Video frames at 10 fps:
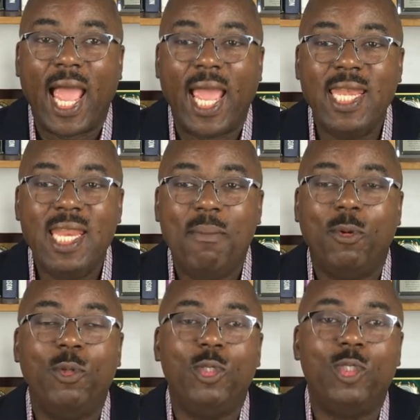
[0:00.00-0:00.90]

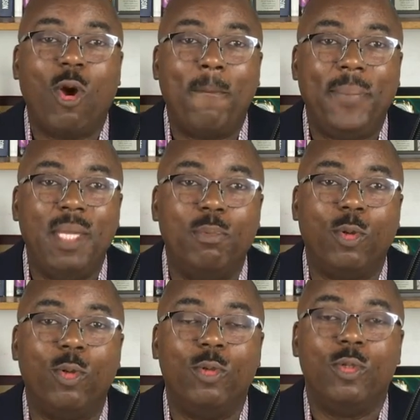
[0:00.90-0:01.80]
enable your
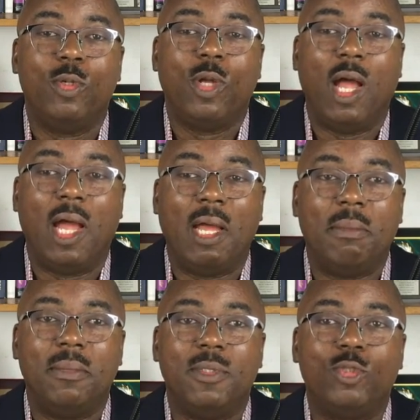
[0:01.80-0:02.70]
people
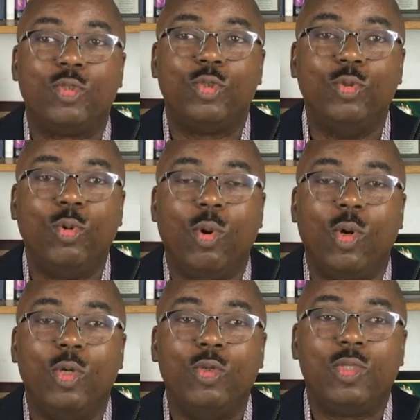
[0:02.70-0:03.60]
to
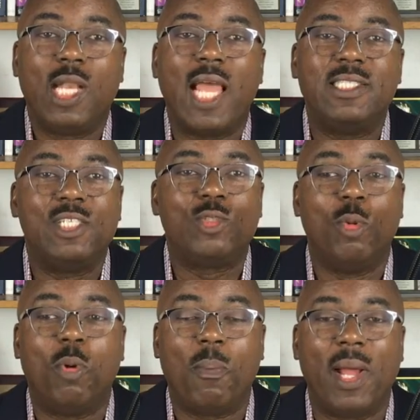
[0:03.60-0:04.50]
utilize this
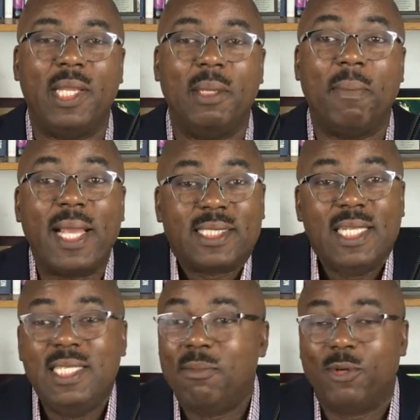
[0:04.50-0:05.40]
tool properly by
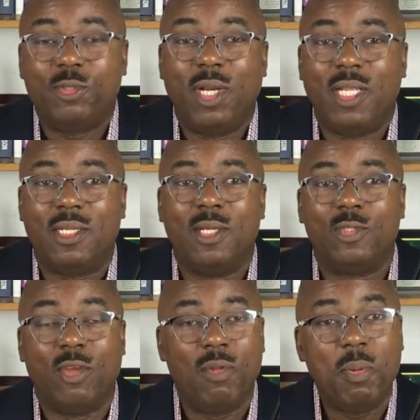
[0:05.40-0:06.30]
sending them for training.
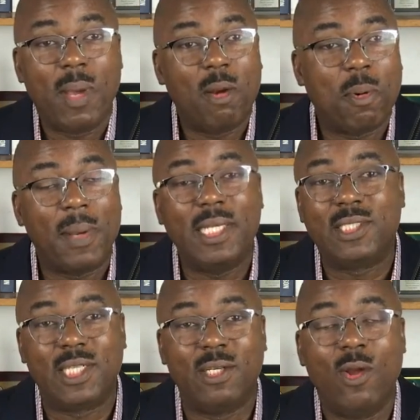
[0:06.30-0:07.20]
So if the people are not properly
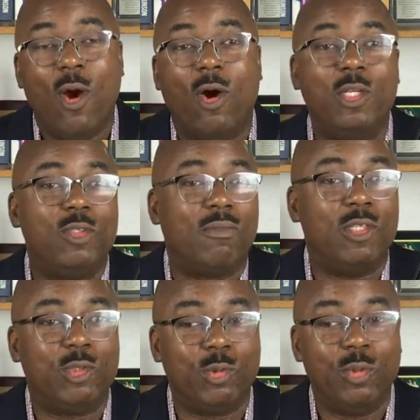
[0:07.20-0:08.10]
trained on the use of
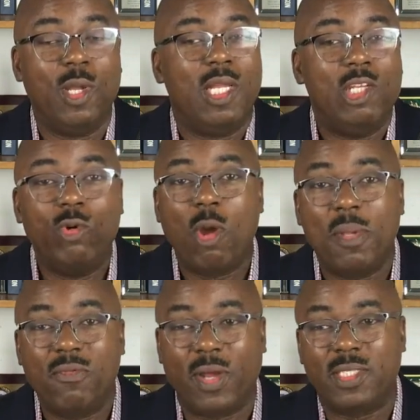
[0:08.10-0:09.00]
the tool, they will not
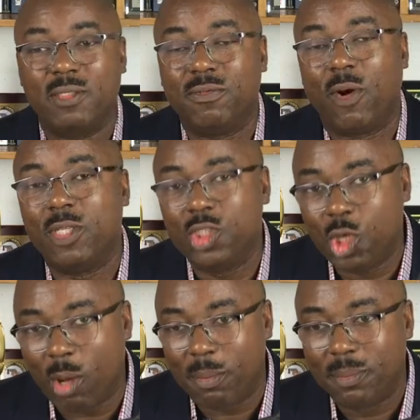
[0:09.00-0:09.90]
be effective on the
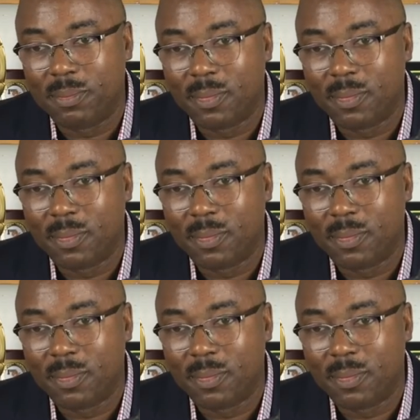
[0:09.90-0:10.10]
job.